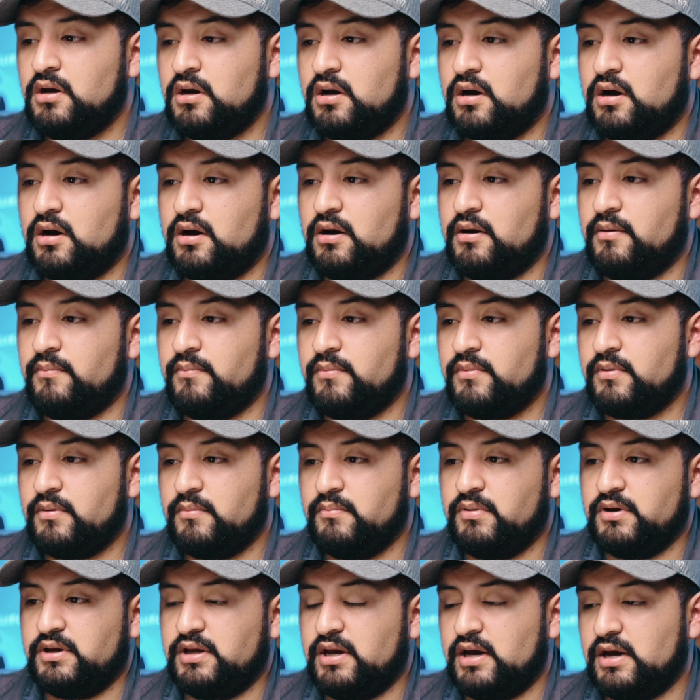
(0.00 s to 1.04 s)

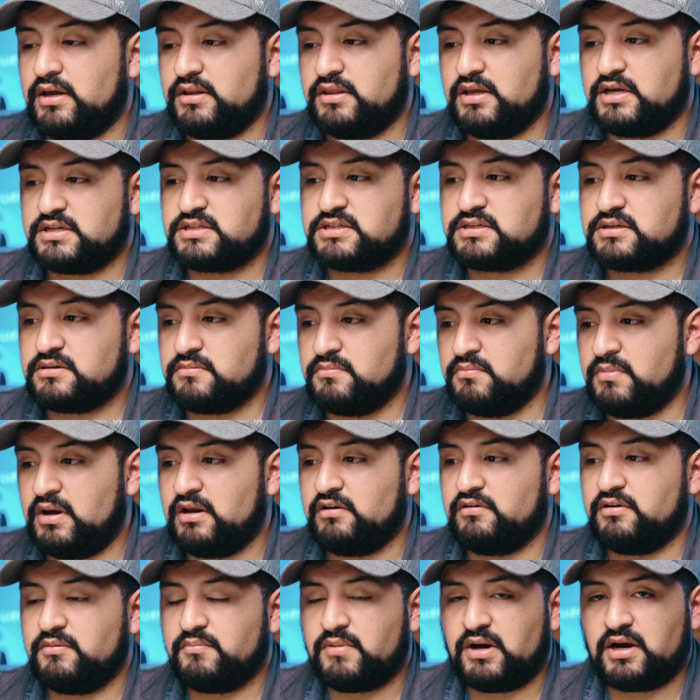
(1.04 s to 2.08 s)
But yeah, that's
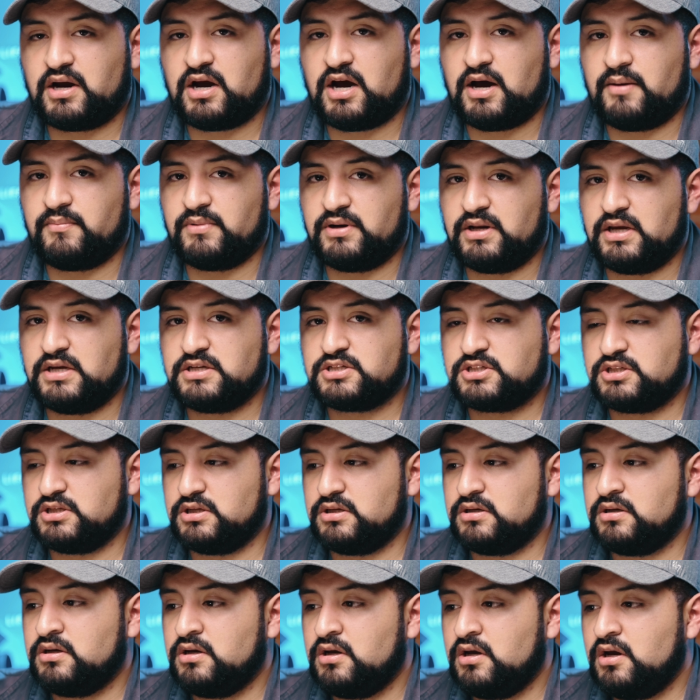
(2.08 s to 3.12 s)
mainly my
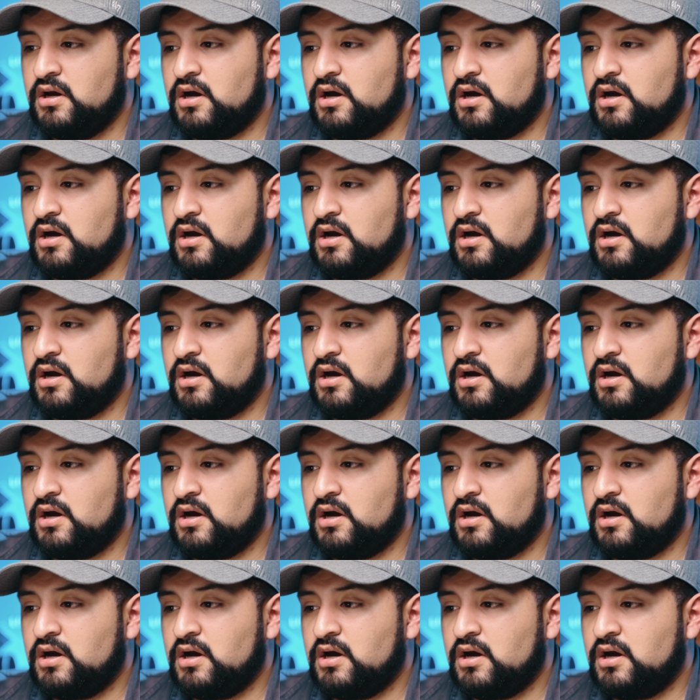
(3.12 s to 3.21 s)
combination.